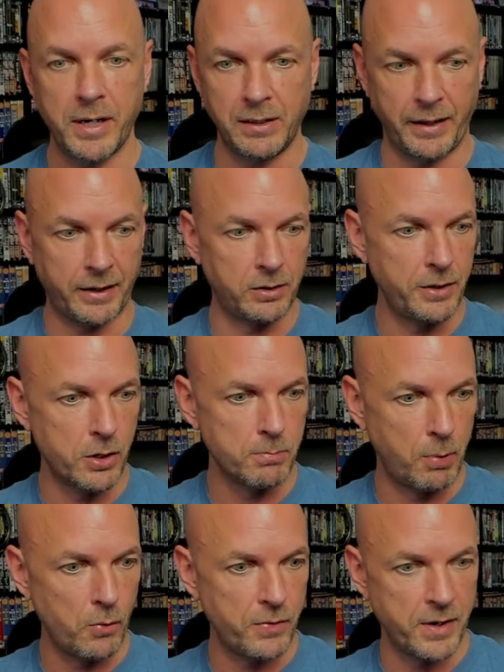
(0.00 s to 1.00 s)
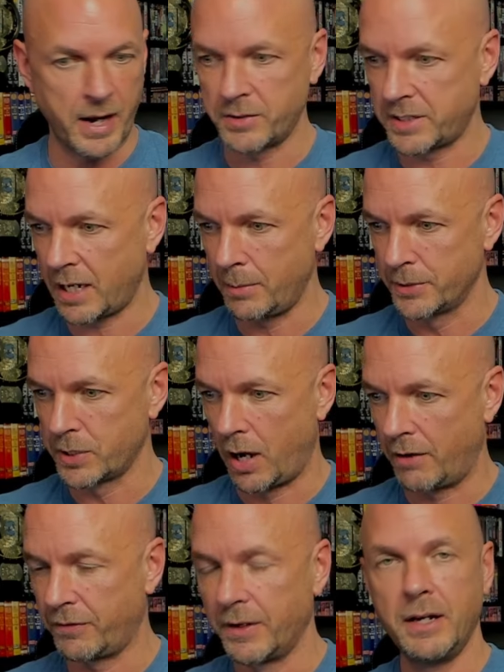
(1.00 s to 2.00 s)
He like cleared both announce tables
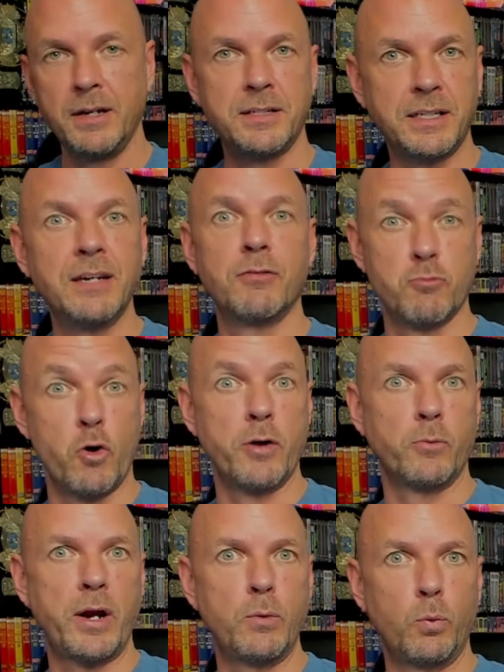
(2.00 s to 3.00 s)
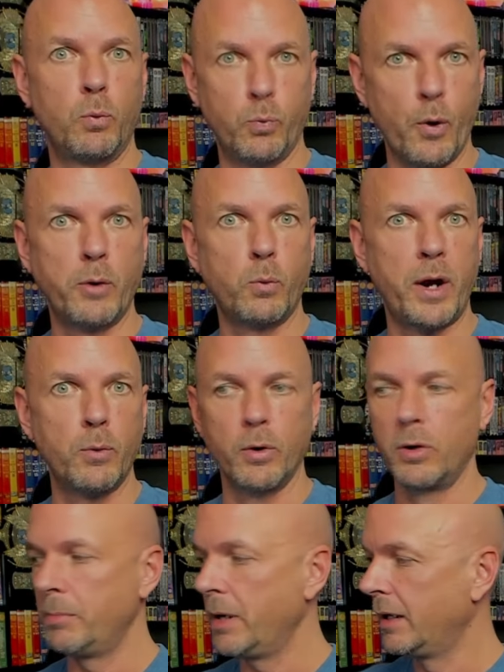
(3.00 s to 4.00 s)
off to give him runway
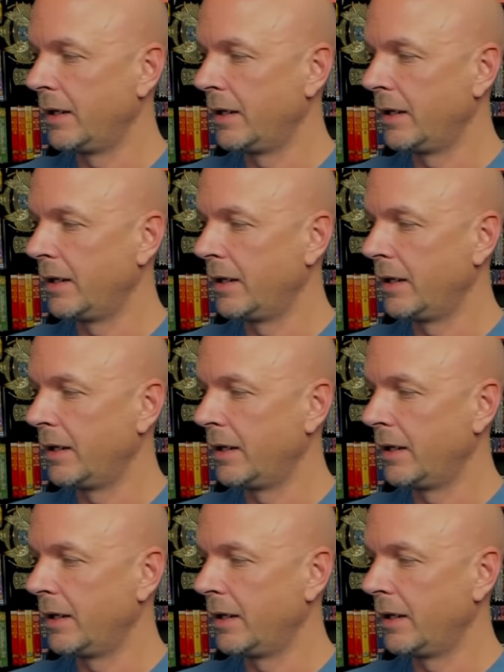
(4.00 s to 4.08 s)
room.